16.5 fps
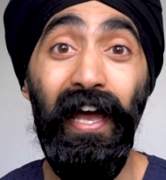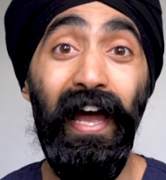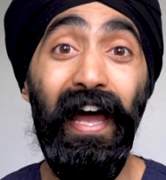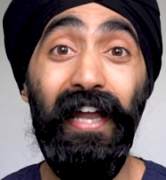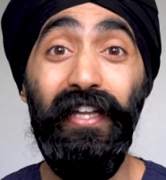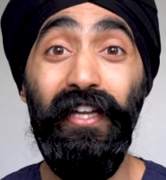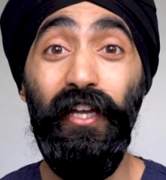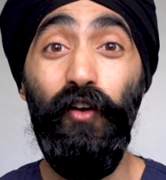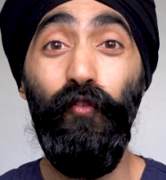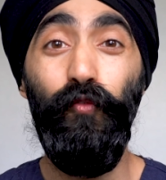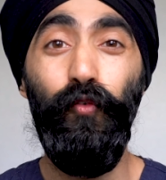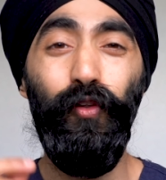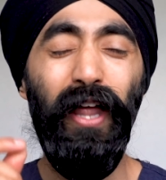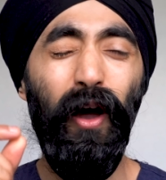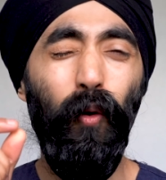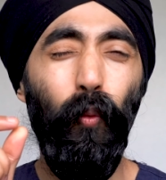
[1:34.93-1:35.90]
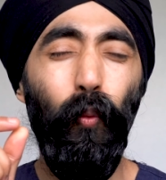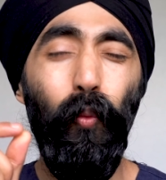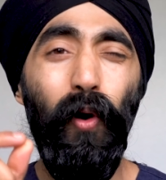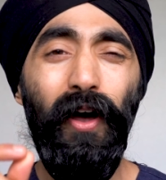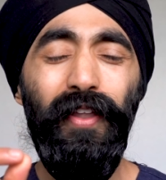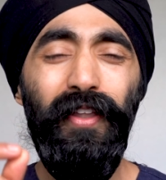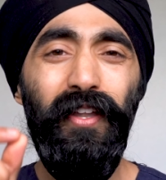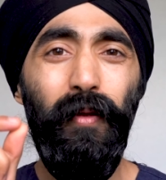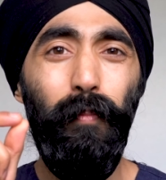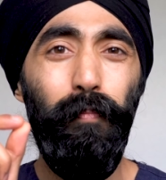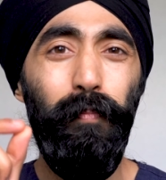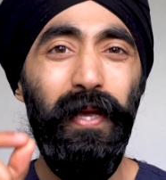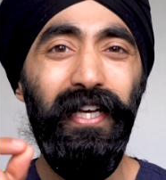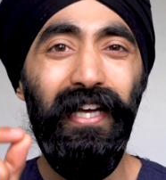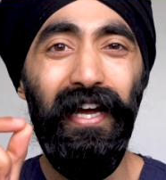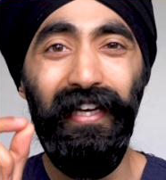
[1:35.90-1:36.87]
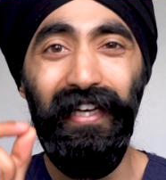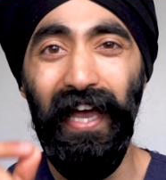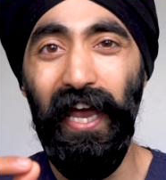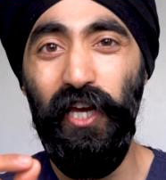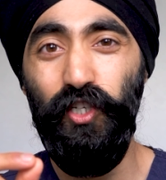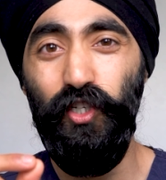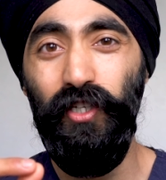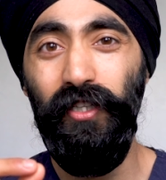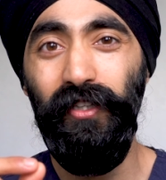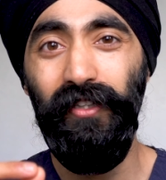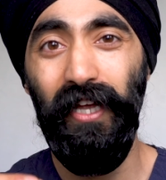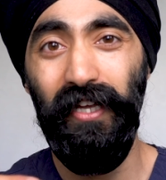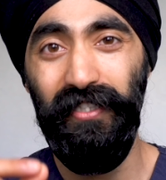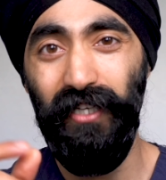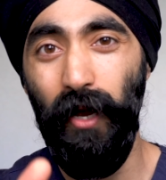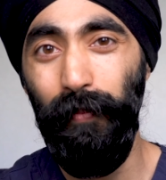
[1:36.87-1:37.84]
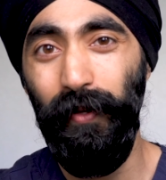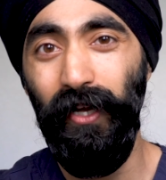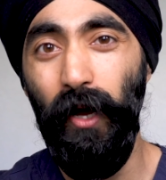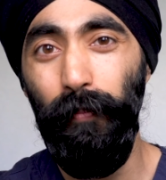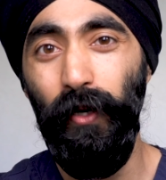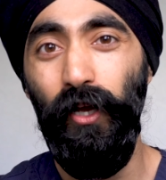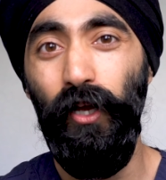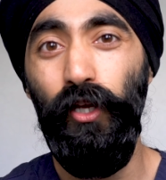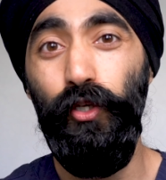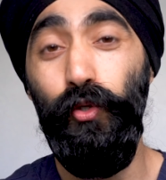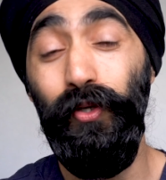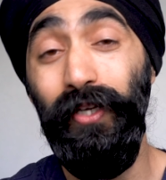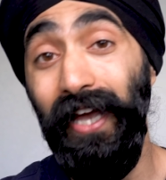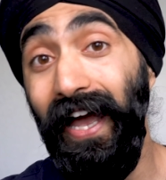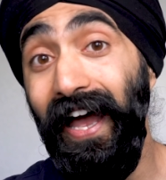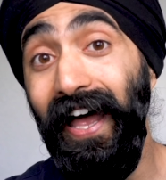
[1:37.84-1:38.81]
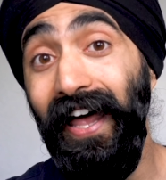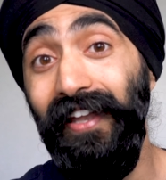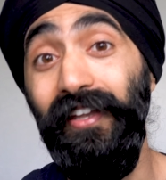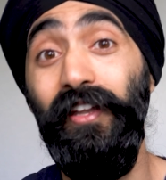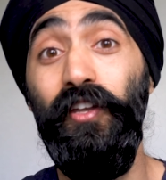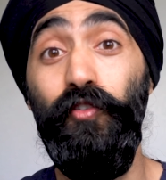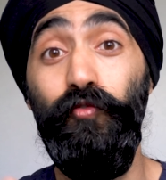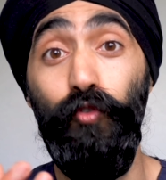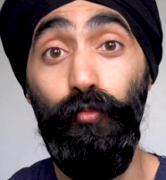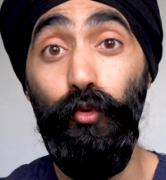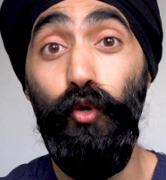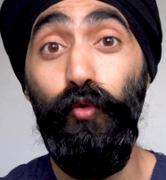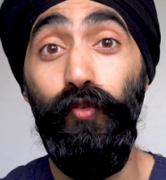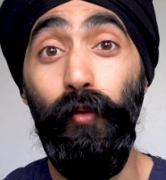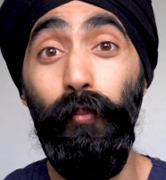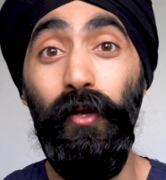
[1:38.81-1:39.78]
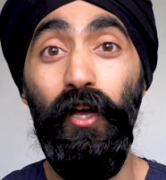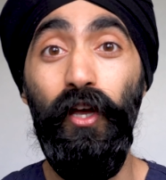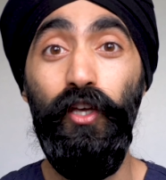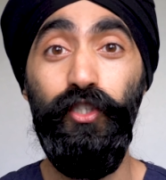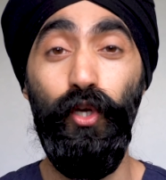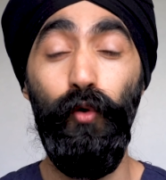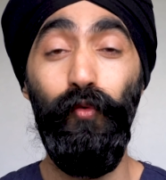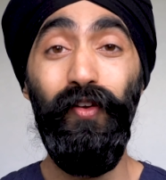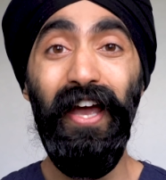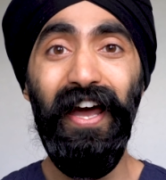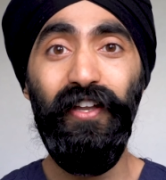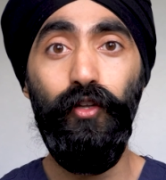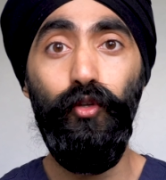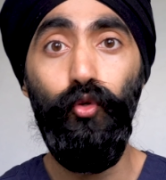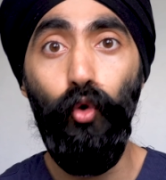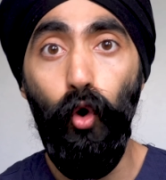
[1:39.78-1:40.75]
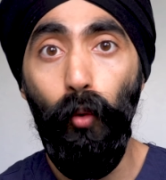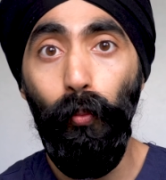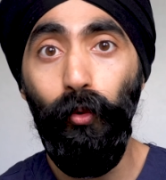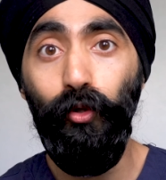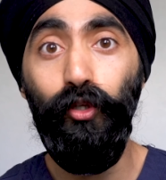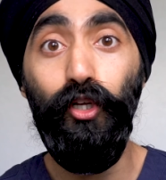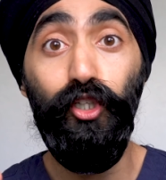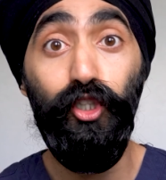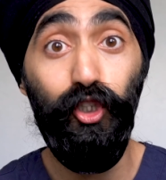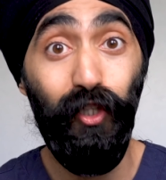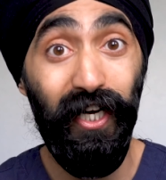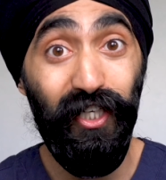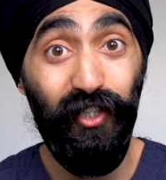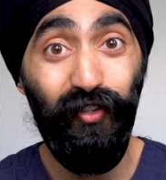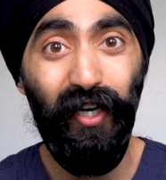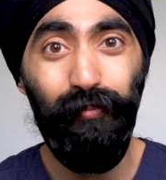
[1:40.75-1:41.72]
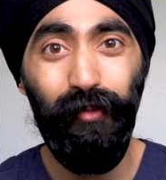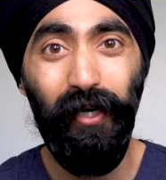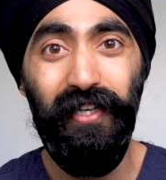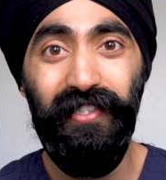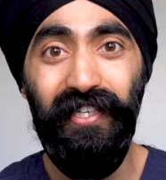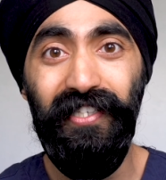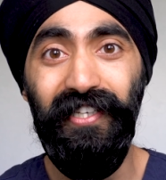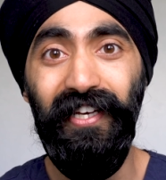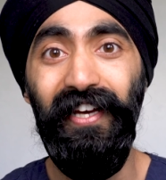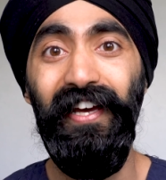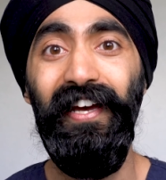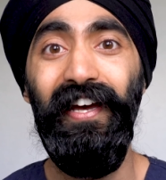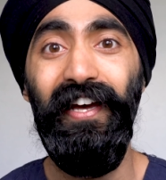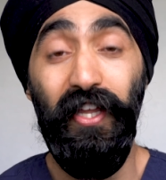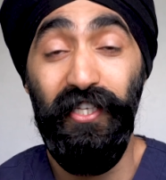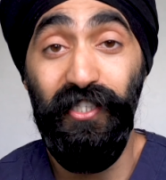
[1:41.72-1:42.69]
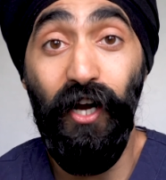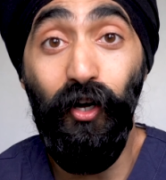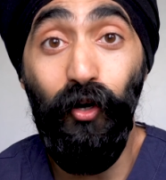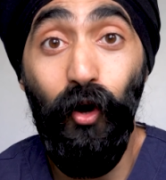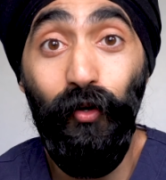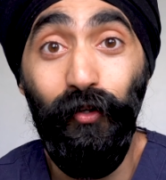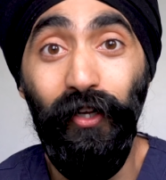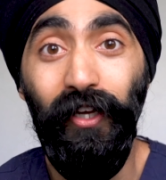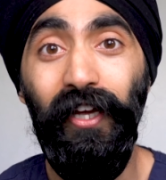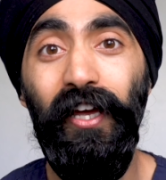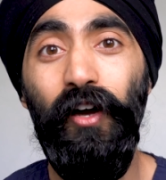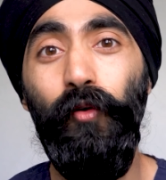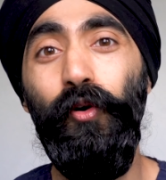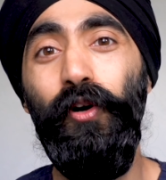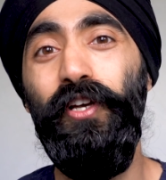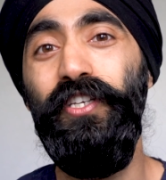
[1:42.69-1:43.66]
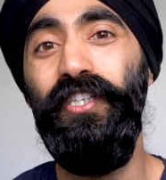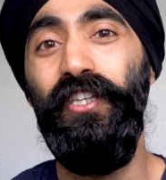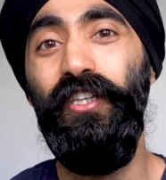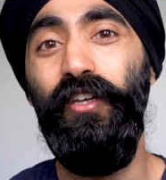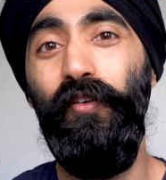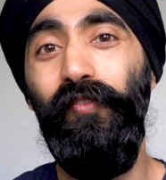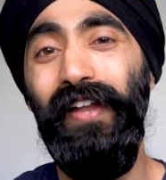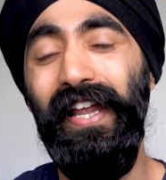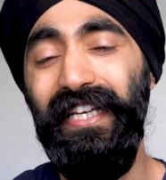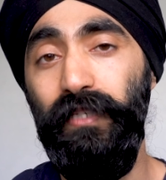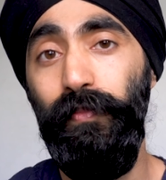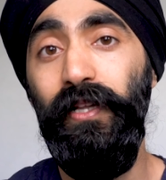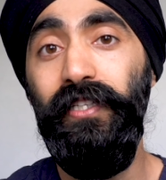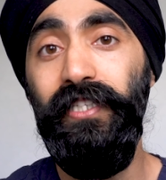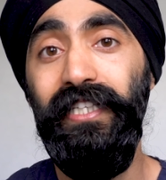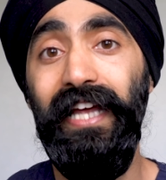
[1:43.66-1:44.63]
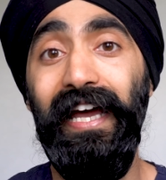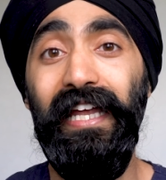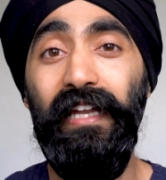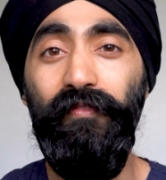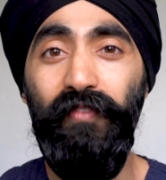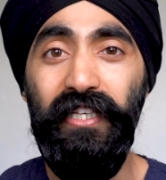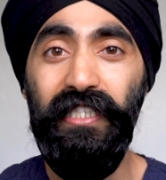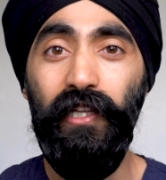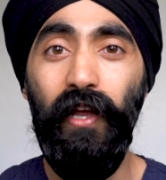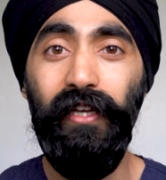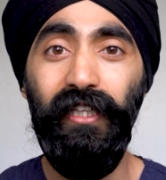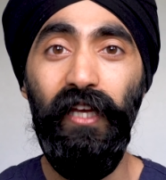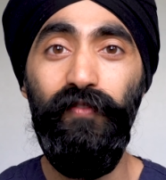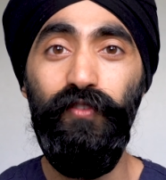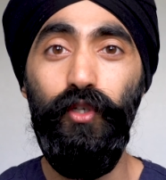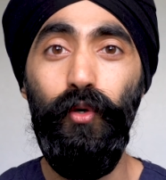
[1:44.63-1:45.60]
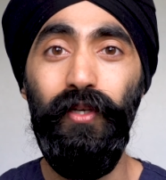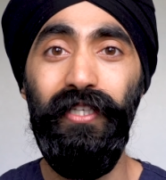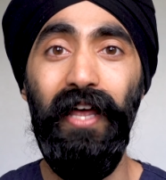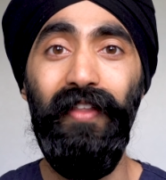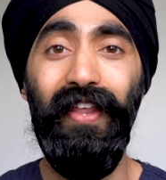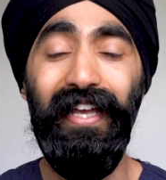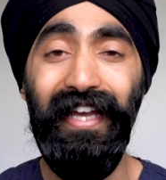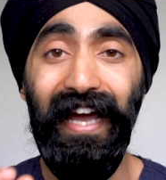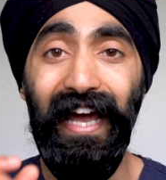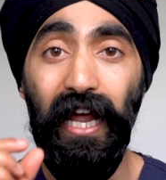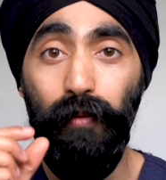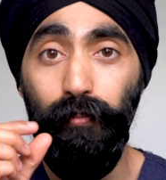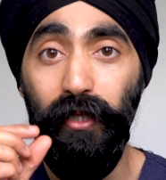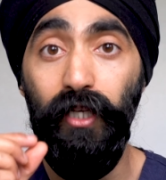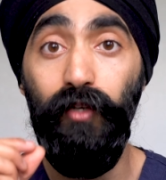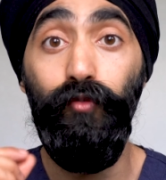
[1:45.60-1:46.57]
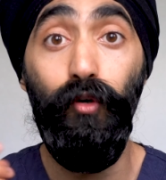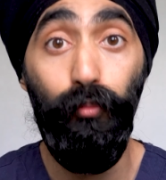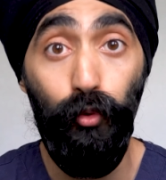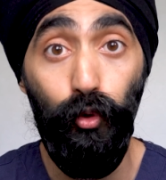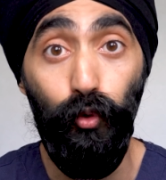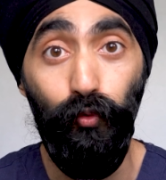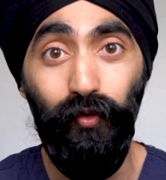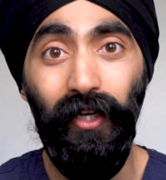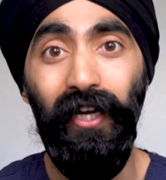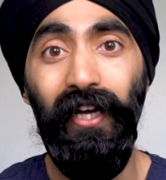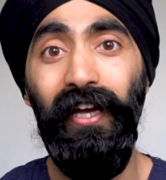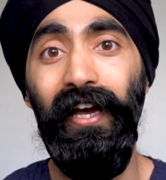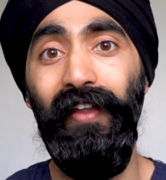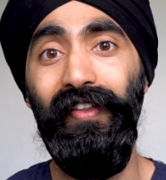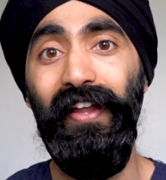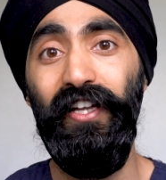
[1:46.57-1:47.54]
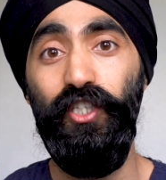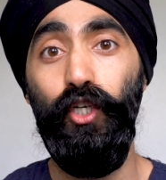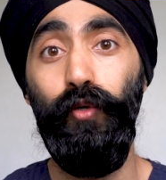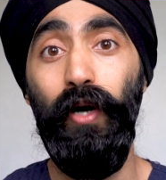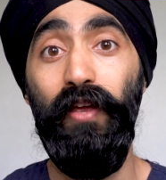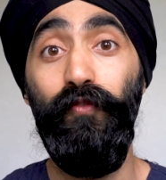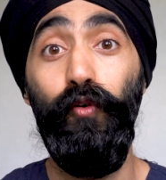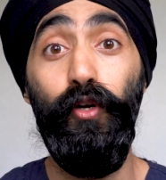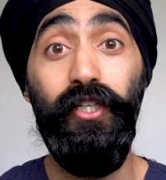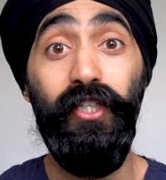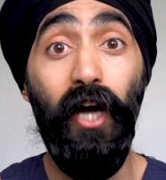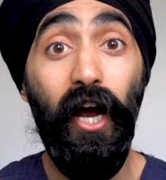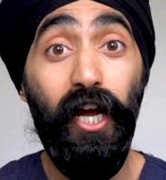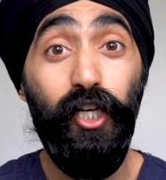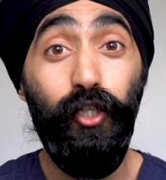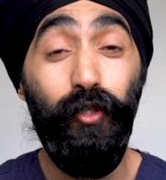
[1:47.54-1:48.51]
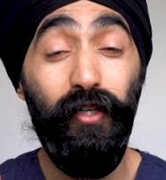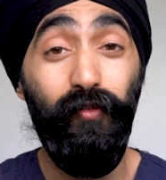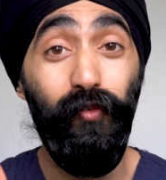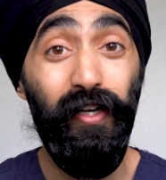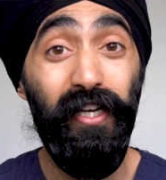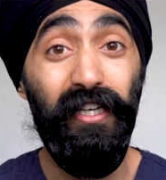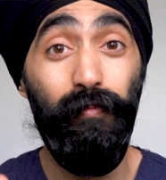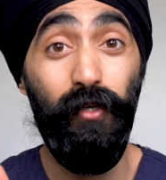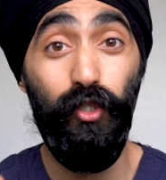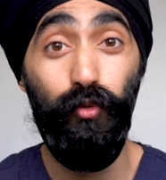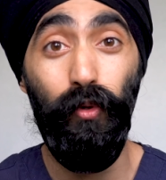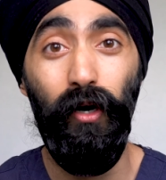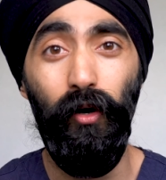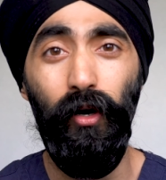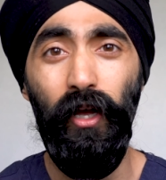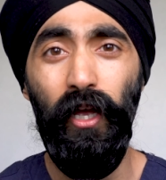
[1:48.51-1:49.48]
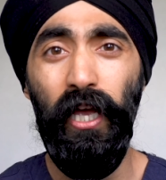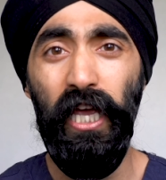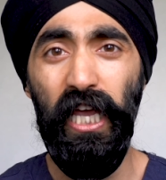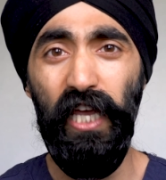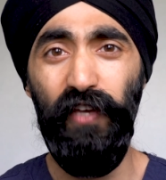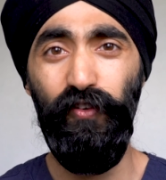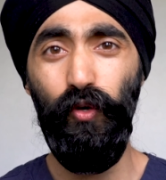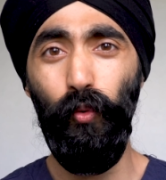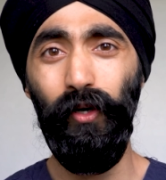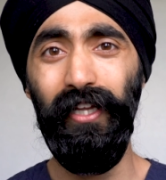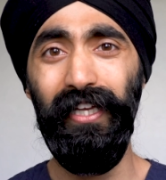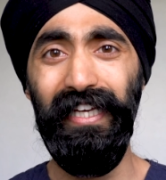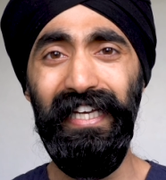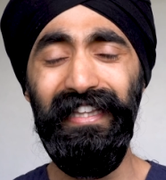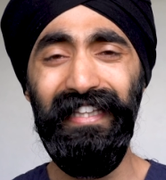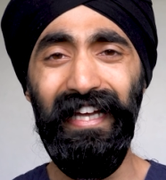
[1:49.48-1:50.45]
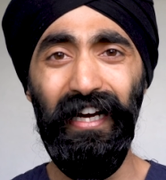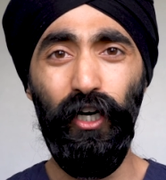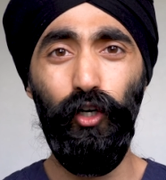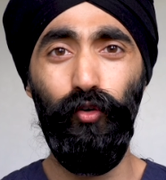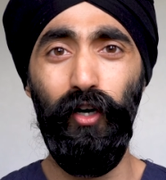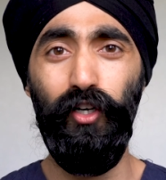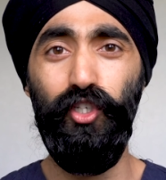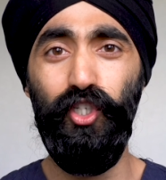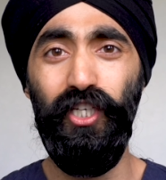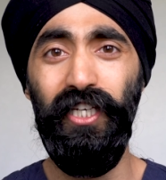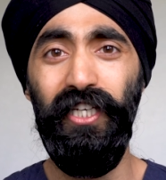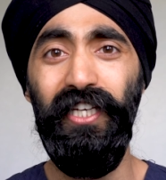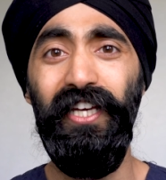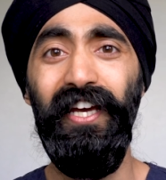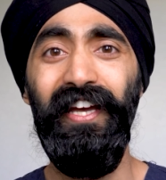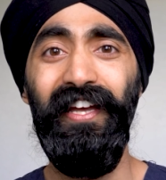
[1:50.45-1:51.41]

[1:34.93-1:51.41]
And for that one big occasion that's coming up, you can remove them. So if you had normal train track braces, they're stuck on. Whereas the flexibility that Invisalign gives you is that they can be removed. And that's great for dietary freedom as well. If you want to eat that crunchy